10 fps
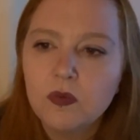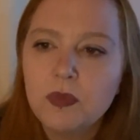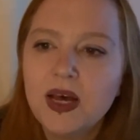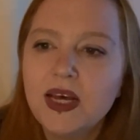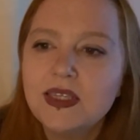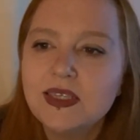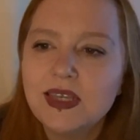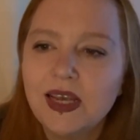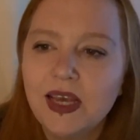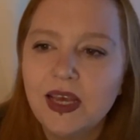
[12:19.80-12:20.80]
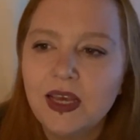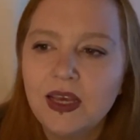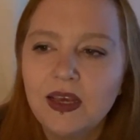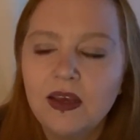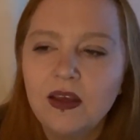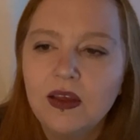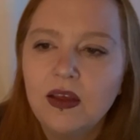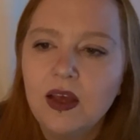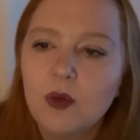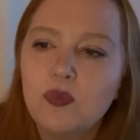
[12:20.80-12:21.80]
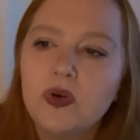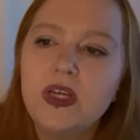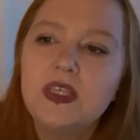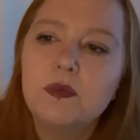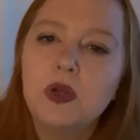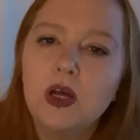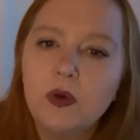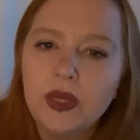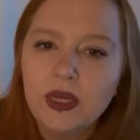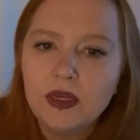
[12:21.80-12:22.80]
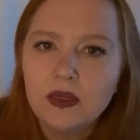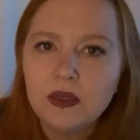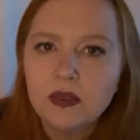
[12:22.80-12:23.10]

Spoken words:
Birds singing, a breeze blowing.